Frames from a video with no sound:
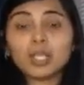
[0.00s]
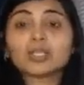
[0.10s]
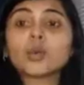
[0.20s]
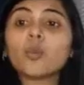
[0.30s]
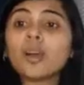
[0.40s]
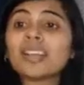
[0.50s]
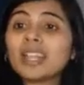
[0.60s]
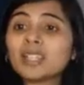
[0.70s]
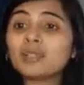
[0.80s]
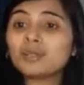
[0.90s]
So what
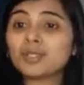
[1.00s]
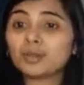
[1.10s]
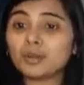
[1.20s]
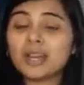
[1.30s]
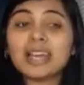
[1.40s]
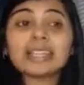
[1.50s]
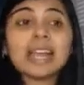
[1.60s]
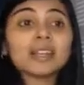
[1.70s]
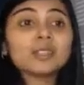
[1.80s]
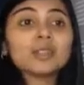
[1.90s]
can you do?
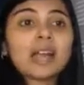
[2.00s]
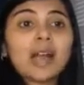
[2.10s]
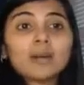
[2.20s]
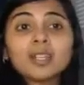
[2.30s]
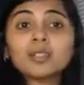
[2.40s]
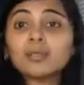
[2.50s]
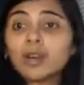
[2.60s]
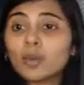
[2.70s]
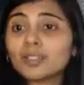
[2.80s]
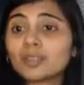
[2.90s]
How can you
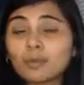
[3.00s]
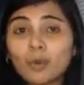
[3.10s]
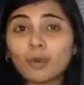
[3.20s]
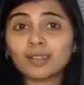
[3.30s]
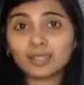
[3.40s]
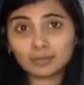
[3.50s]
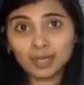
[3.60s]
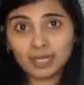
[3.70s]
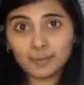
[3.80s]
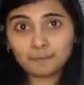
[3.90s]
go and support
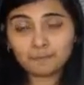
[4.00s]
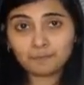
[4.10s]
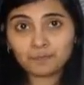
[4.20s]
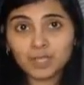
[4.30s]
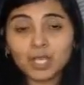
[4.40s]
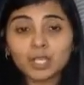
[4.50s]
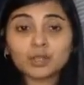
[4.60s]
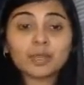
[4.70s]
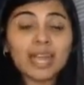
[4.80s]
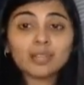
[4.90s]
somebody?
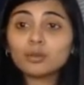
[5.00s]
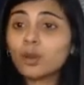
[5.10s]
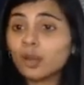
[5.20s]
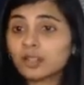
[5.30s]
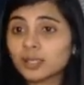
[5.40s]
So can you call